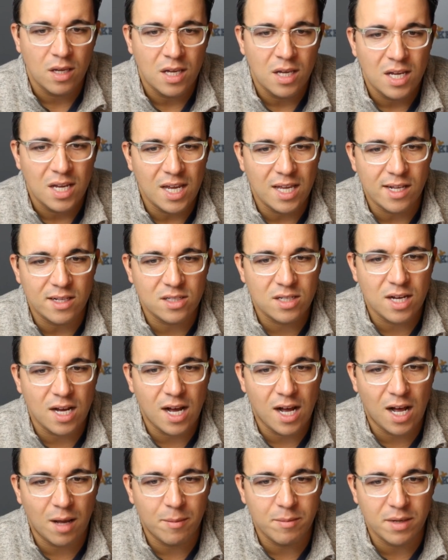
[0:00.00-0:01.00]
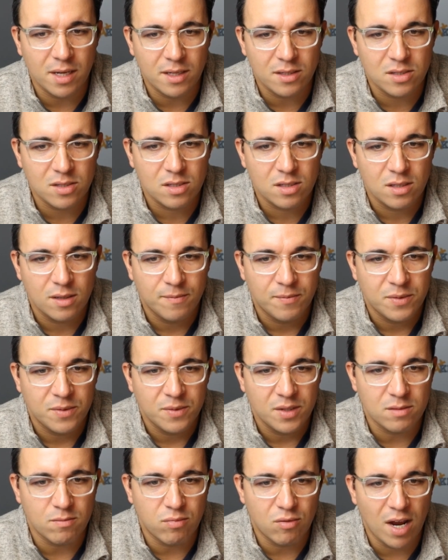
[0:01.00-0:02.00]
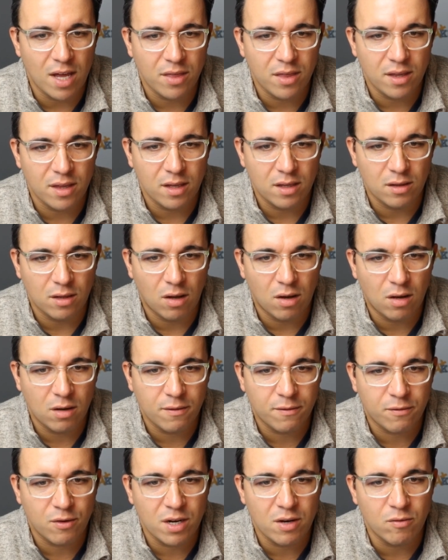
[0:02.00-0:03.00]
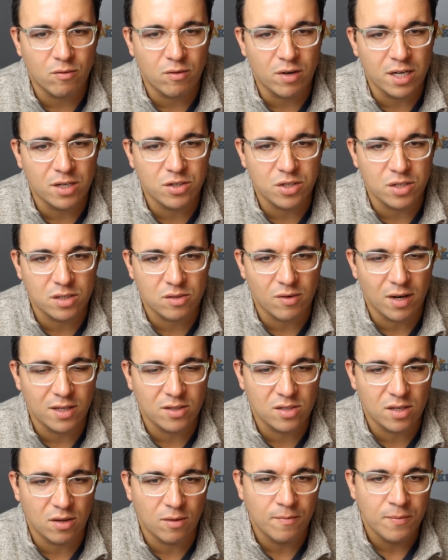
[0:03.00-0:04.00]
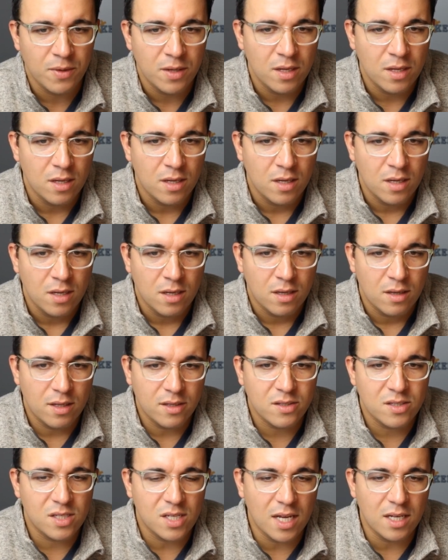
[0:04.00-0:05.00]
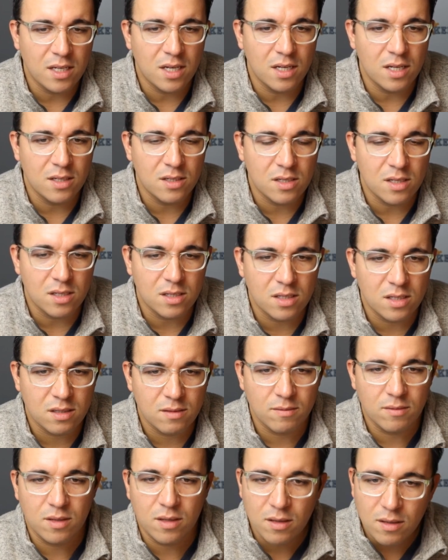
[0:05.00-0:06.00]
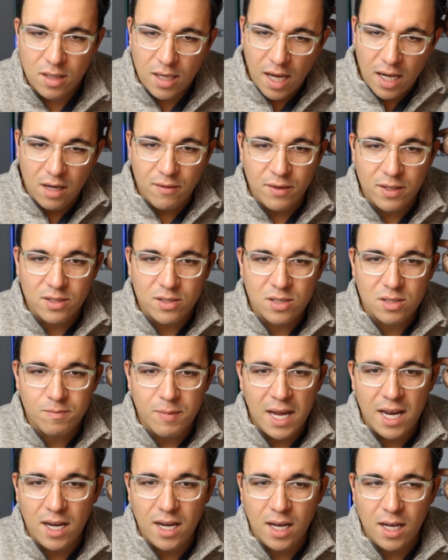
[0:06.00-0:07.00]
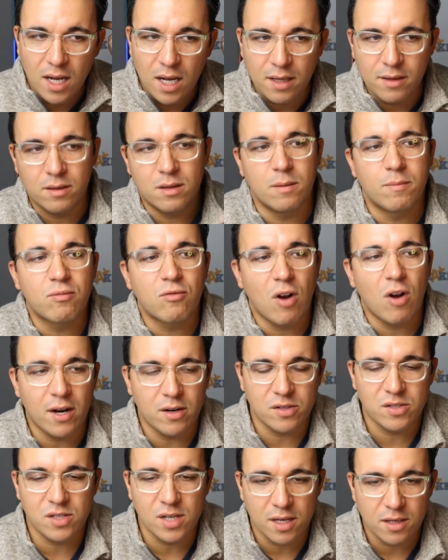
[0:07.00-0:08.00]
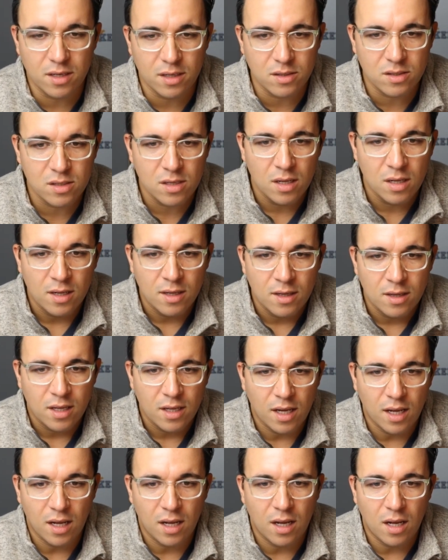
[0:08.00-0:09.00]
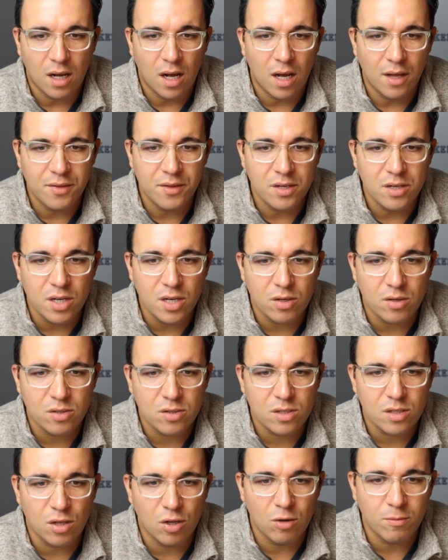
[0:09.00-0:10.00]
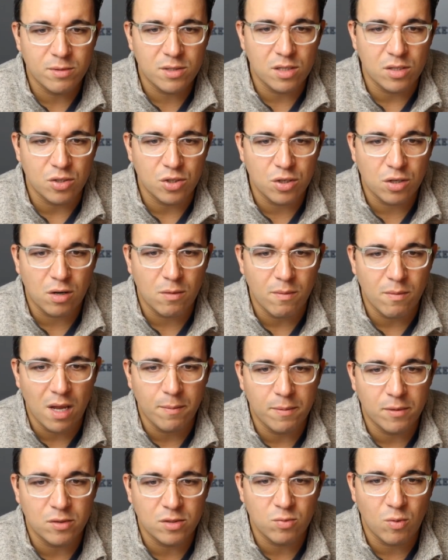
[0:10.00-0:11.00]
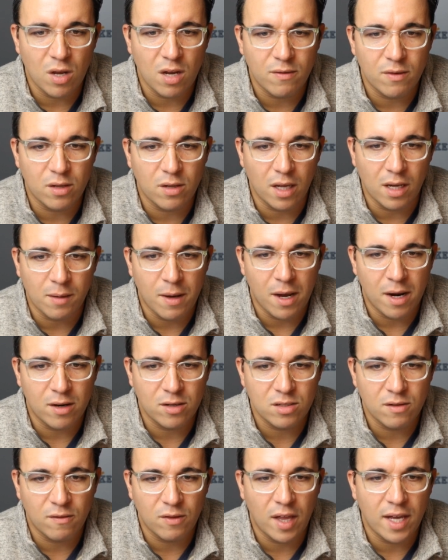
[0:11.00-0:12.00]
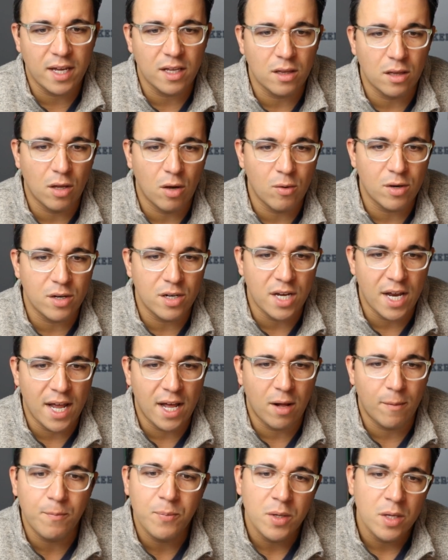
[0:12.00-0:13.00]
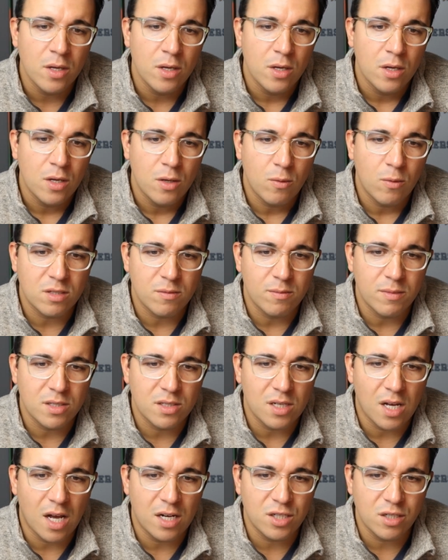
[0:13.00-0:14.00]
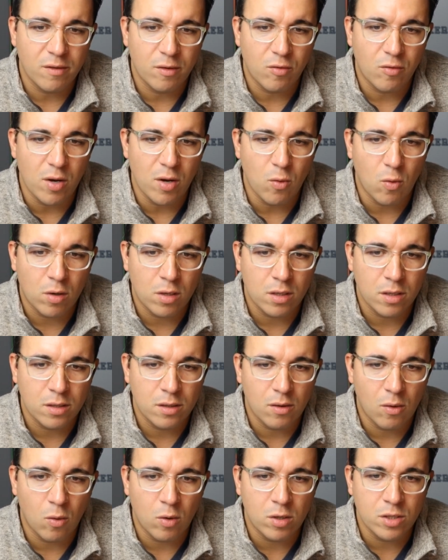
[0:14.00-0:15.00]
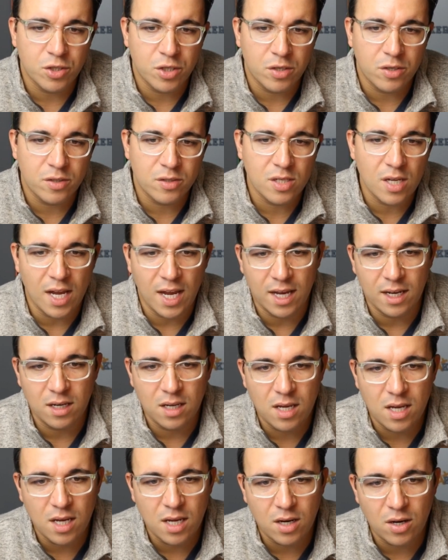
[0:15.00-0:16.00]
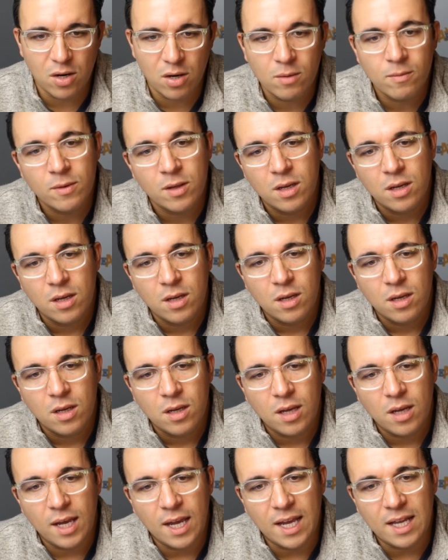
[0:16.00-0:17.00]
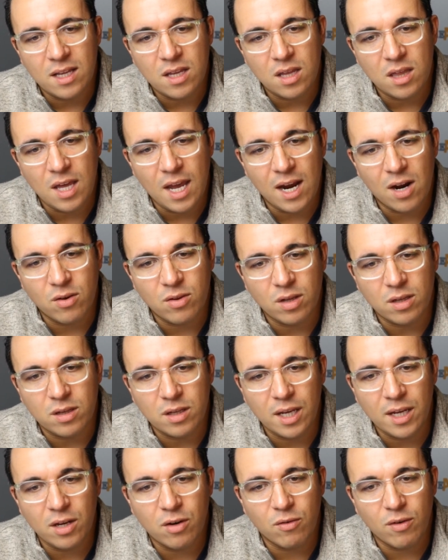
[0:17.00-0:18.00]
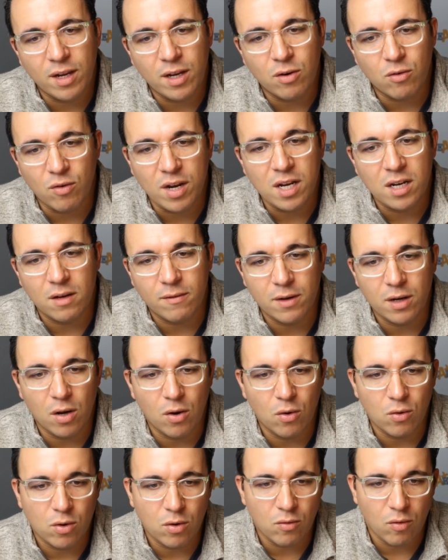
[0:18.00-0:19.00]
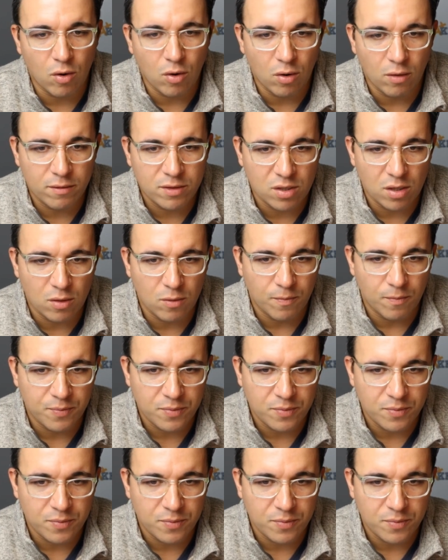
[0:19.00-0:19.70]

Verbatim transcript: in its calmness, its breath, long free reaches, right? So this sentence is kind of expanding on the prior sentence. Uh, on the nearer slopes, the sugar maples wavered like pyres of light. Lower down was a massaging of great orchards, and here and there the lingering green of an oak grove. So,